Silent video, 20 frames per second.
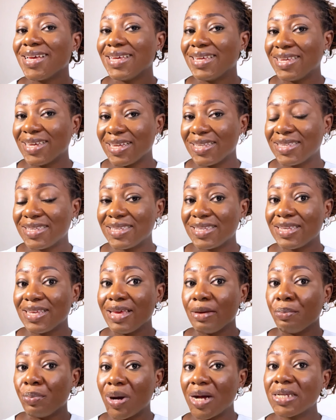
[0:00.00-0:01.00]
get
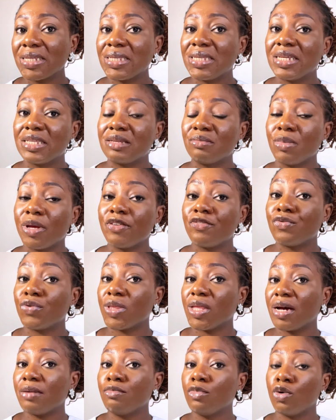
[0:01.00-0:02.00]
a bank statement for
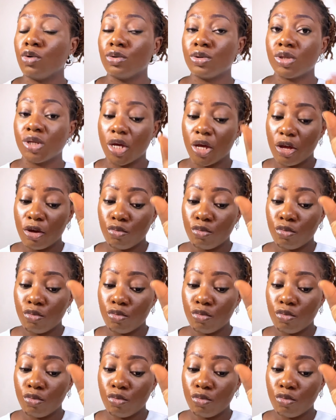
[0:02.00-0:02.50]
that month